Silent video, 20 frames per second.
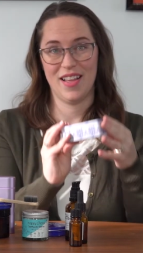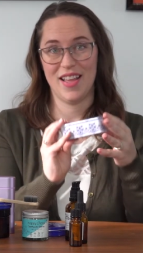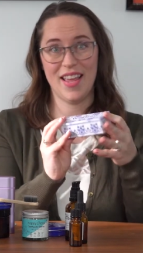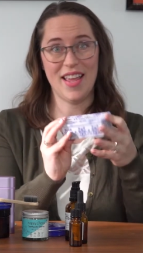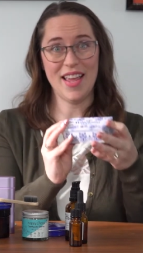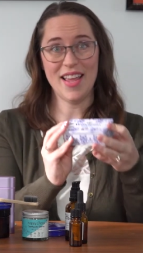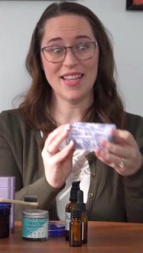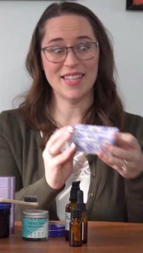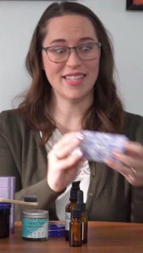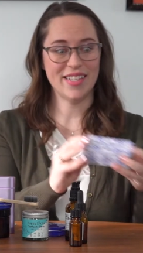
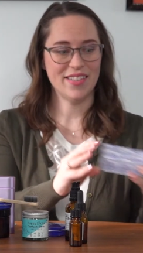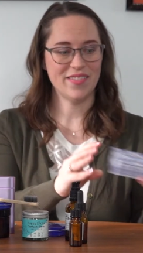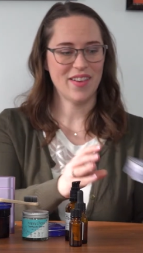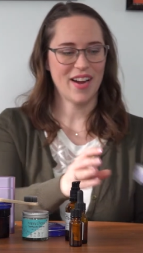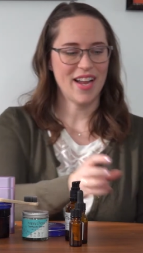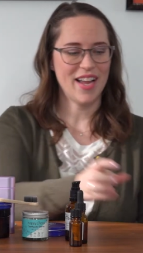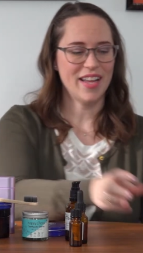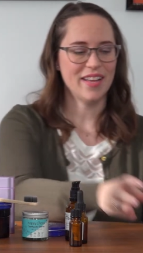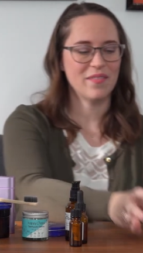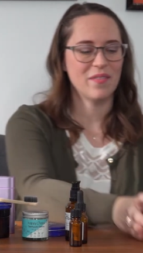Easy,
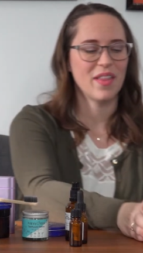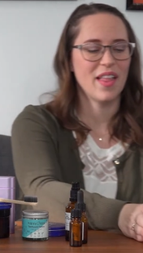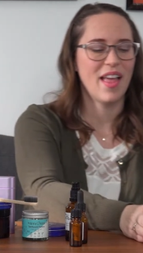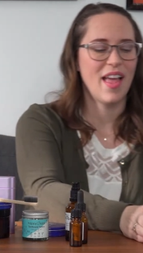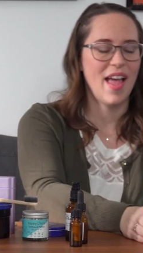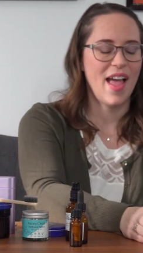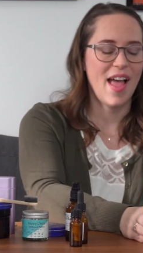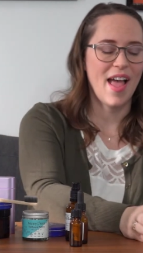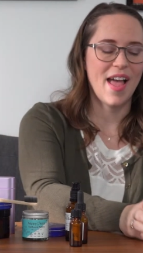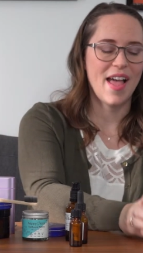right?
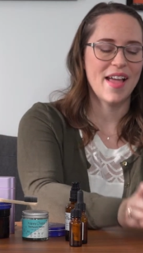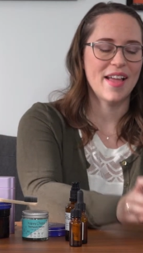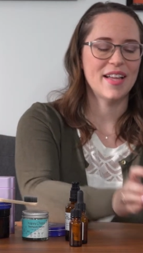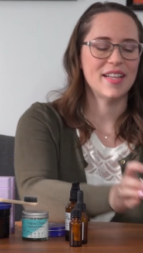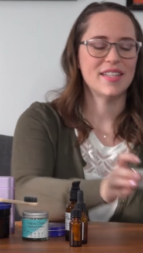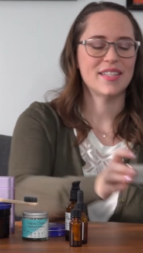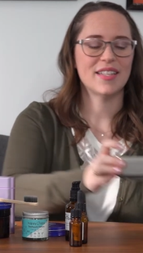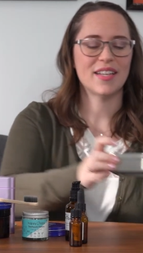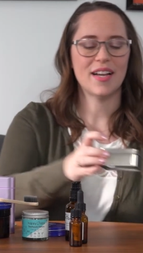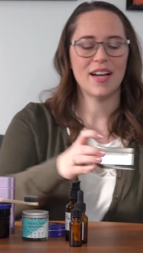
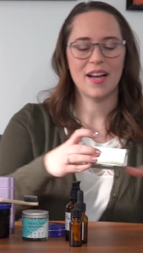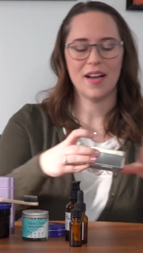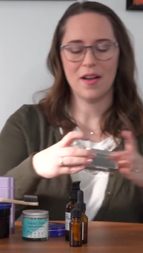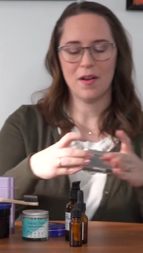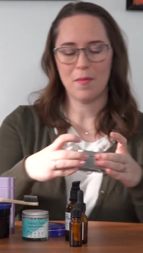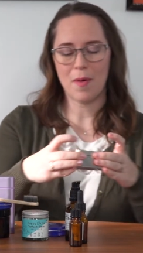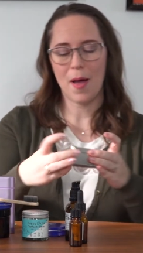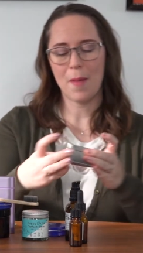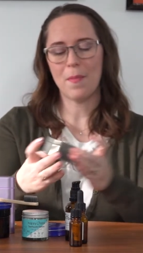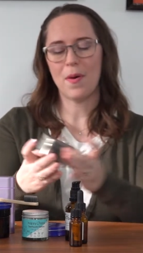And
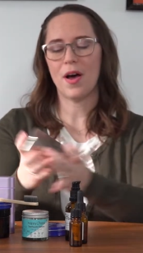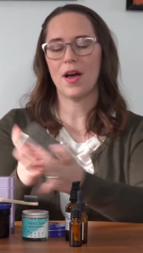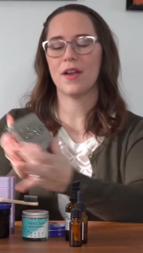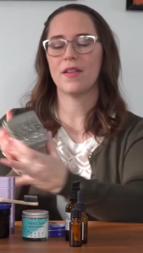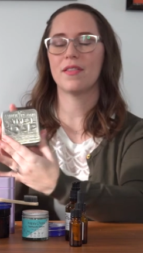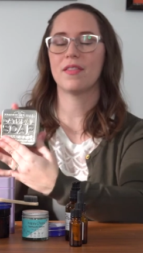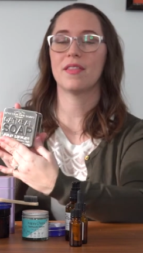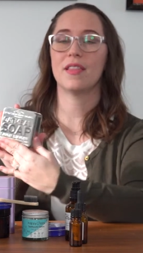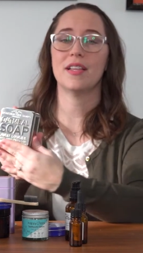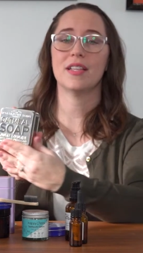I
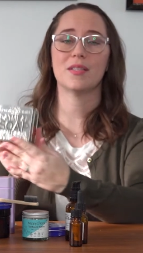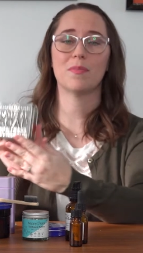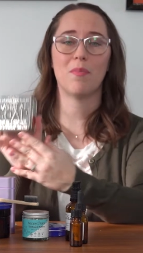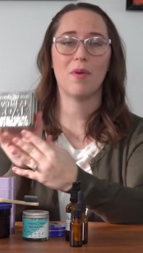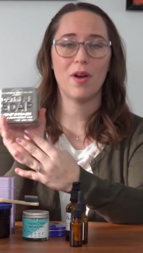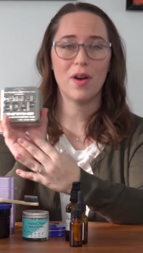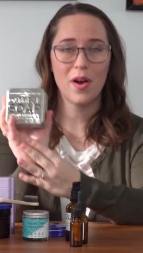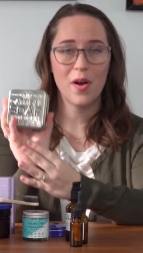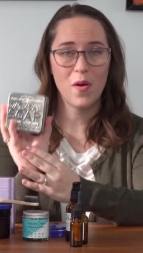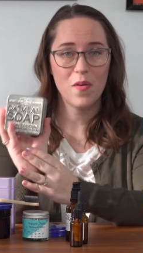bought this
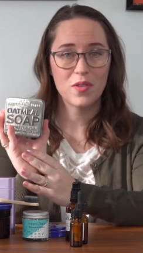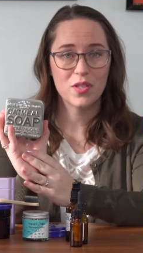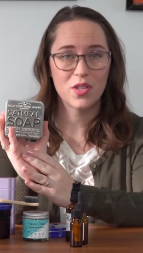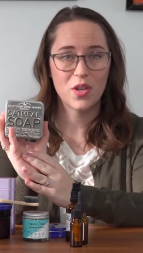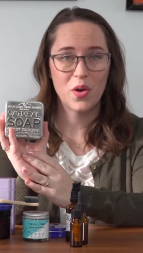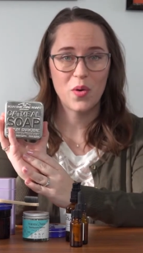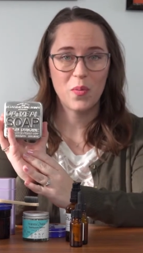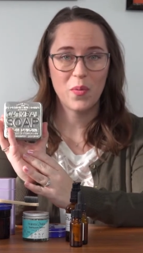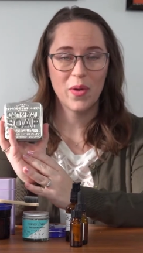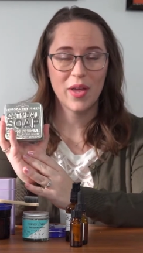bar of
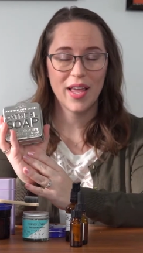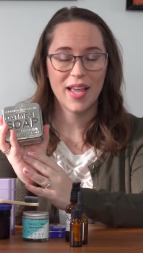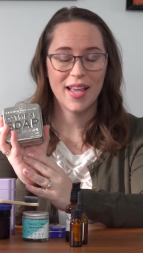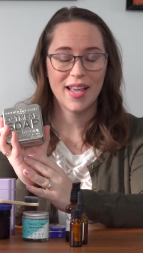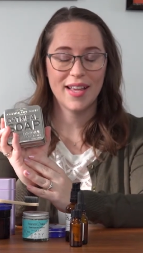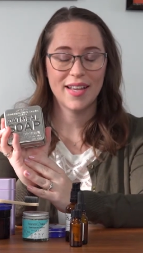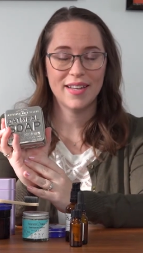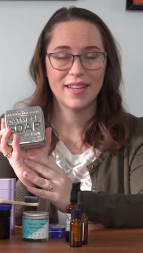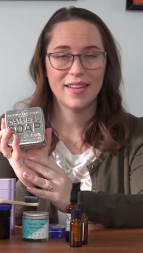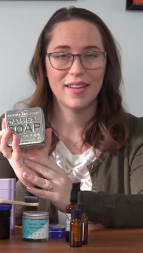soap
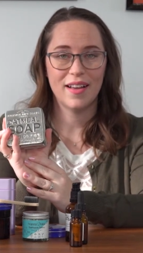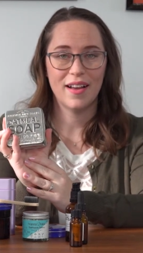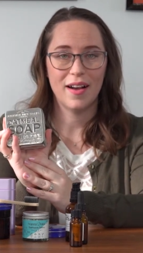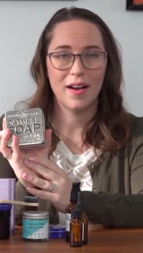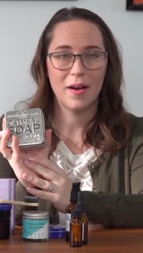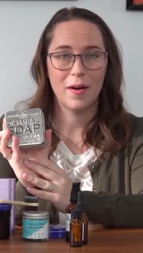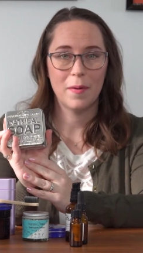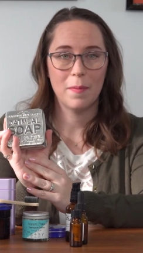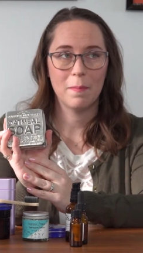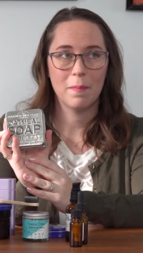in
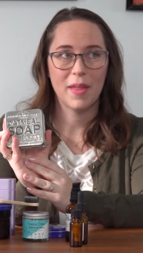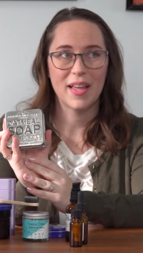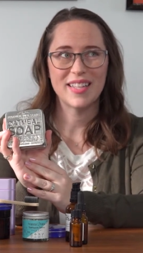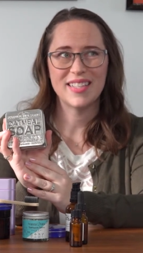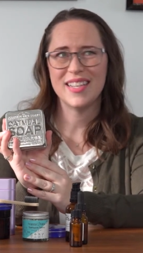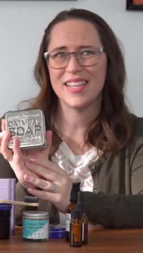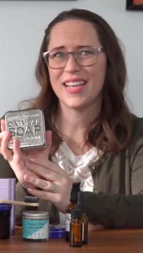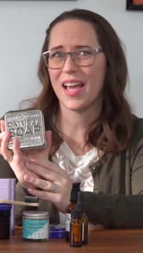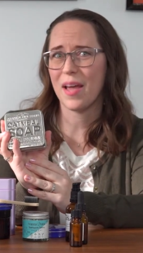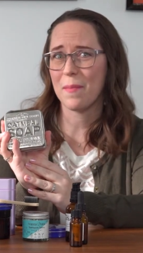like
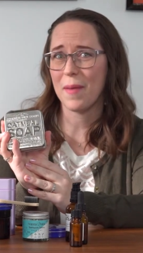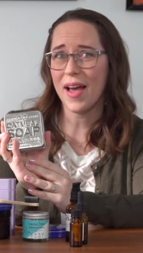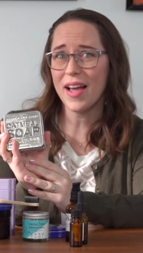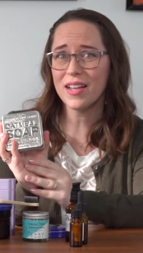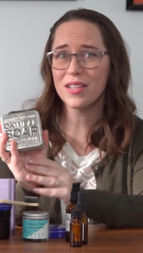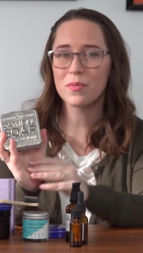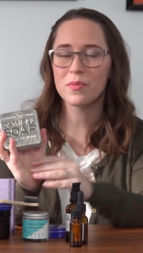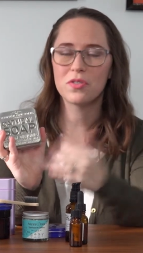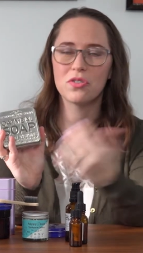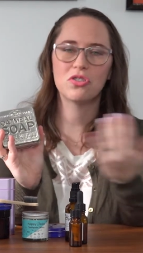TK
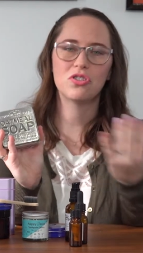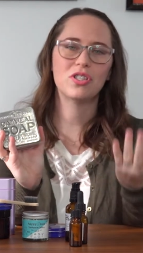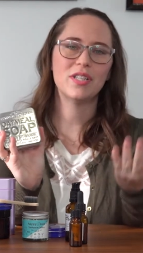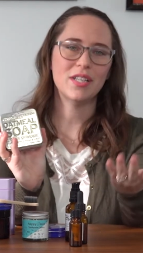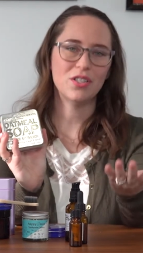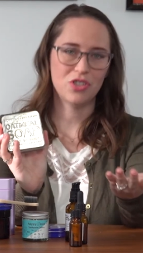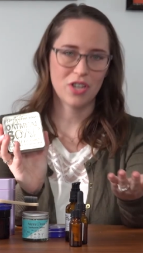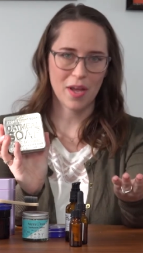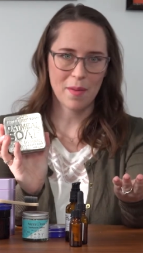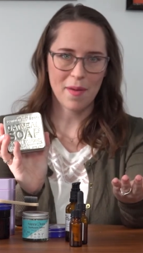Maxx, which is
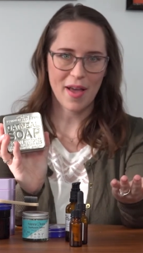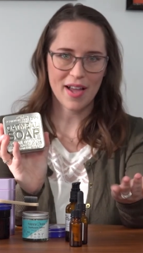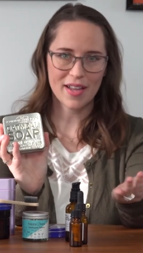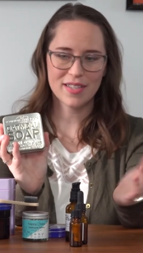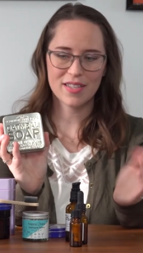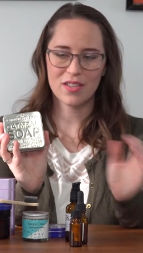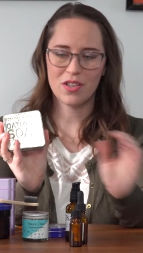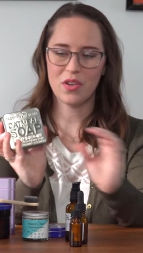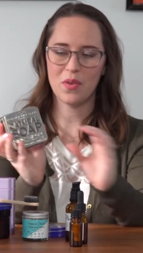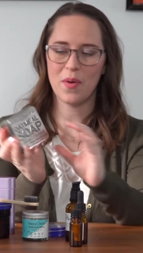TJ
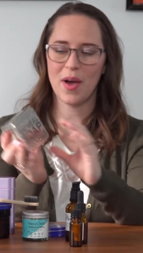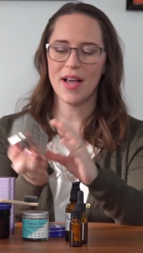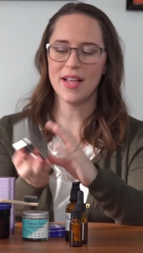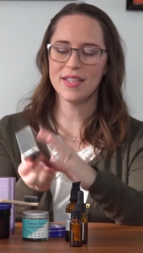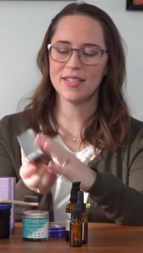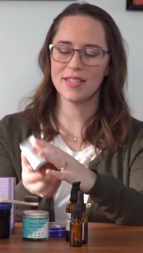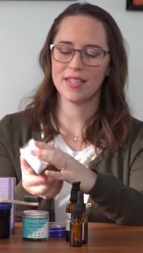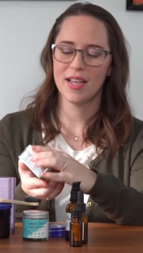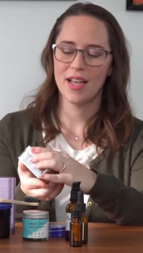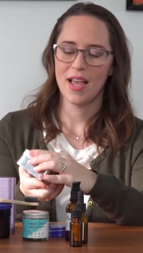Maxx in the US,
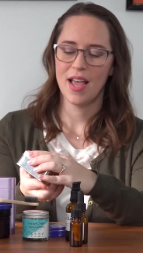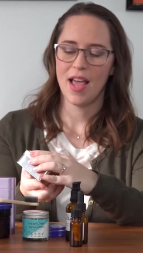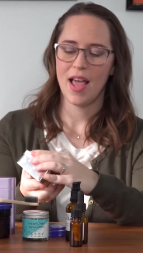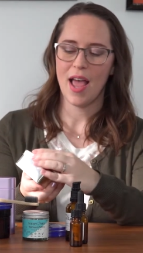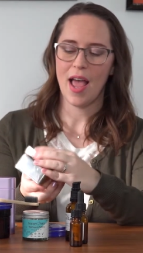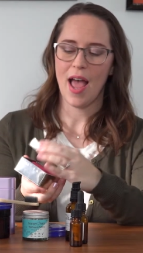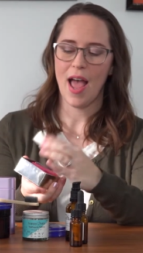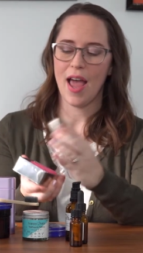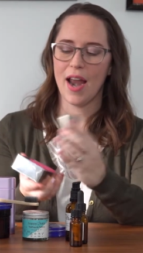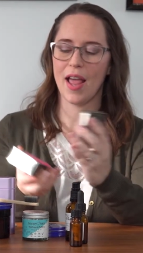
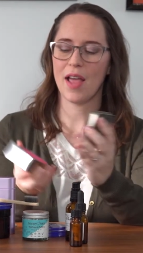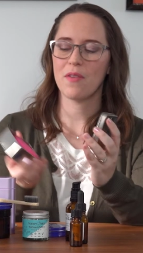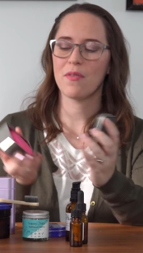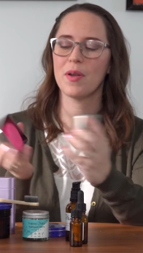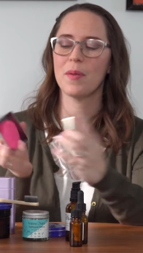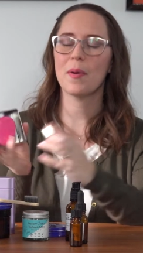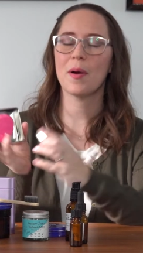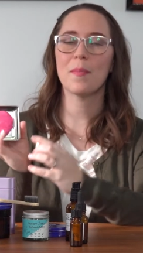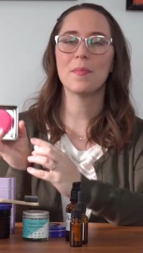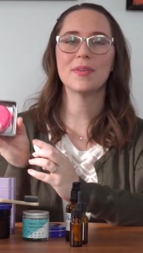and I
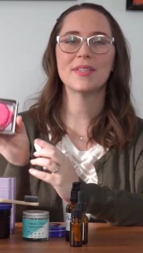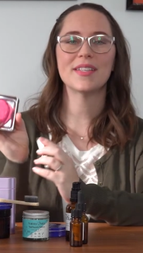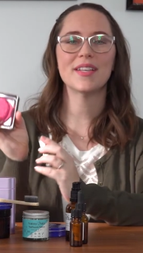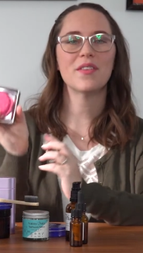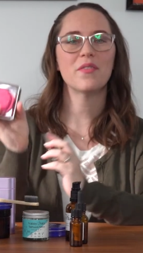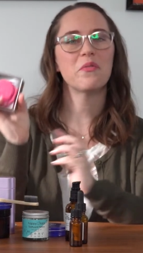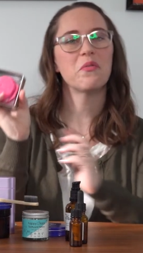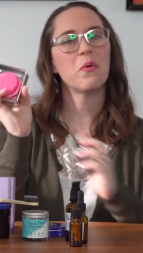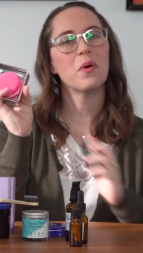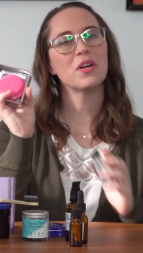repurposed
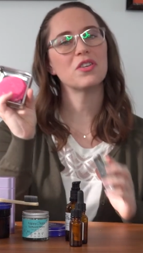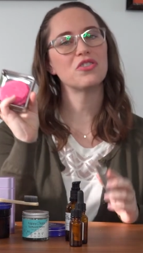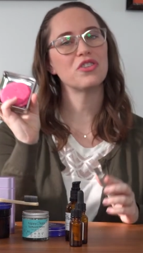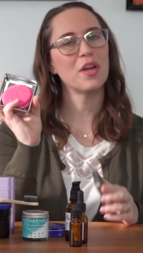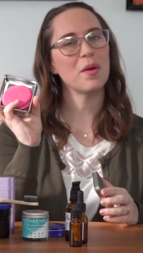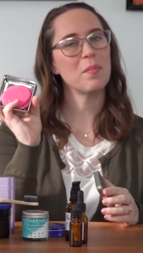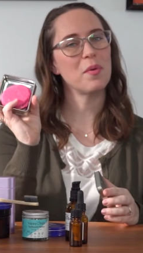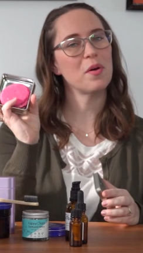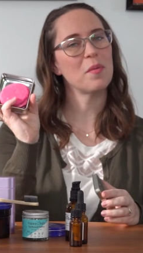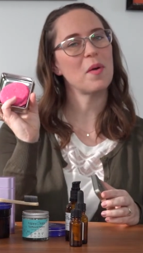it for a
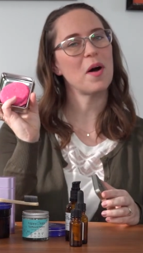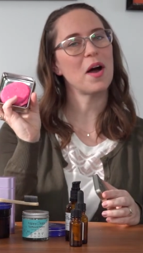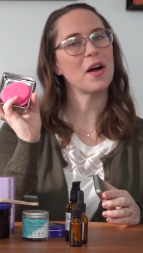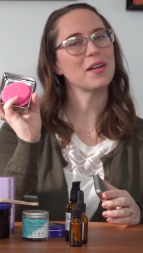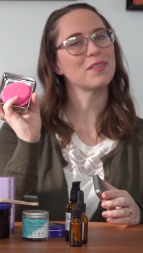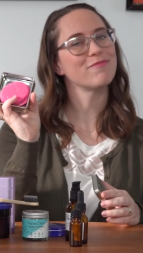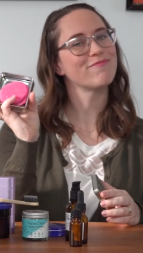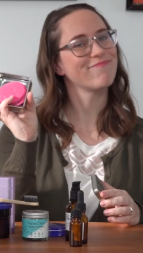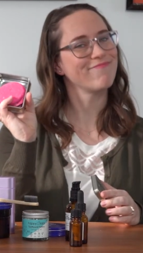shampoo bar